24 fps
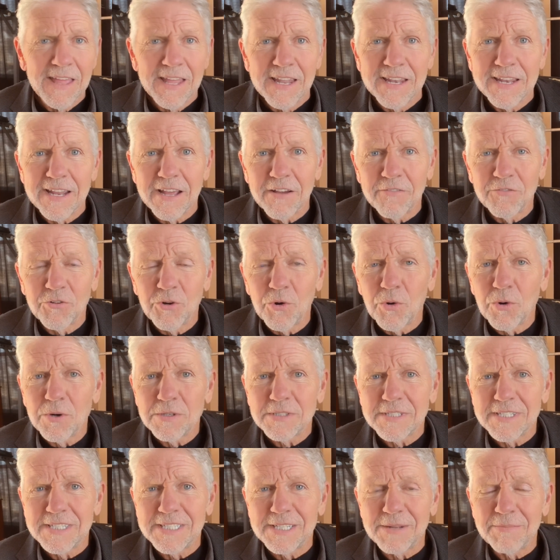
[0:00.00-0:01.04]
Now, of
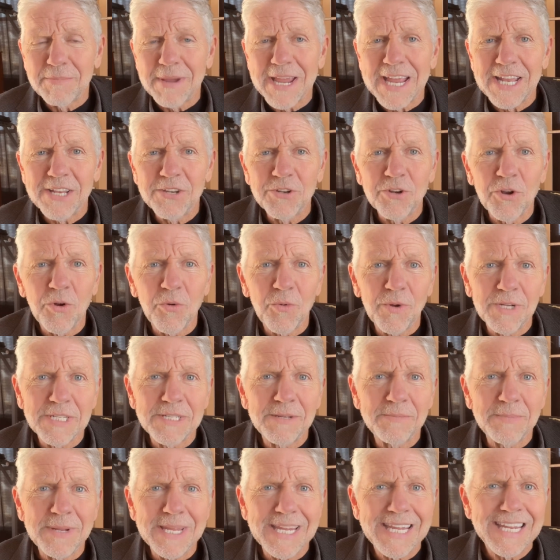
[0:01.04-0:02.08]
course, as a man, you don't want
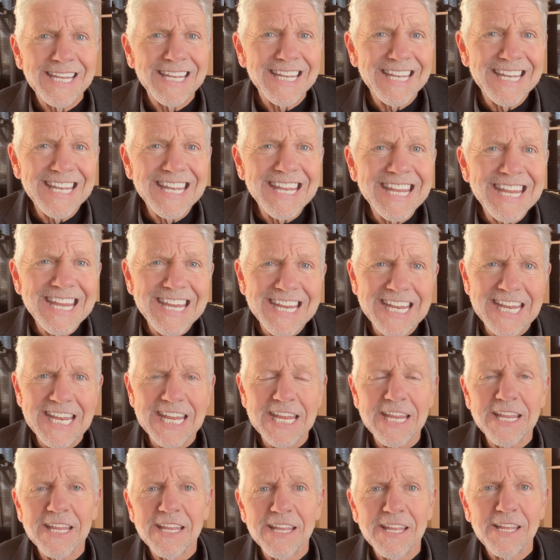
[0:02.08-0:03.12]
to be needy,
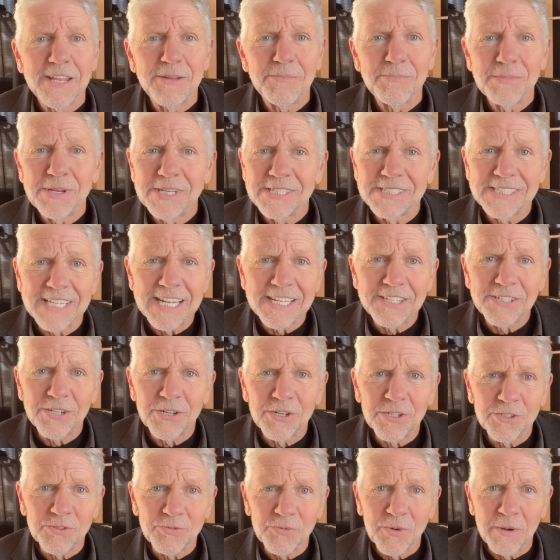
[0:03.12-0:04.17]
because that
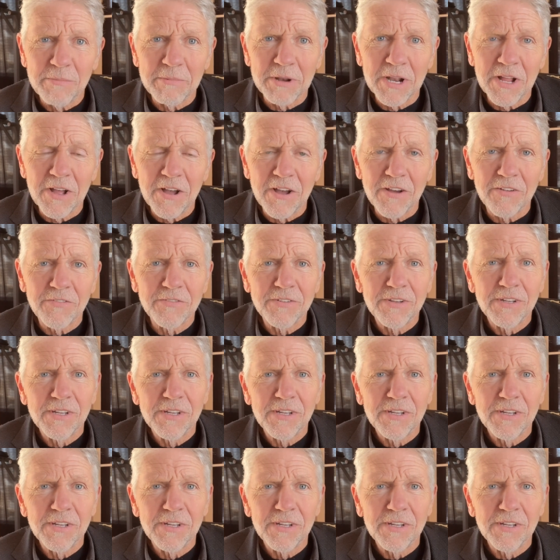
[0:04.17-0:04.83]
turns women off.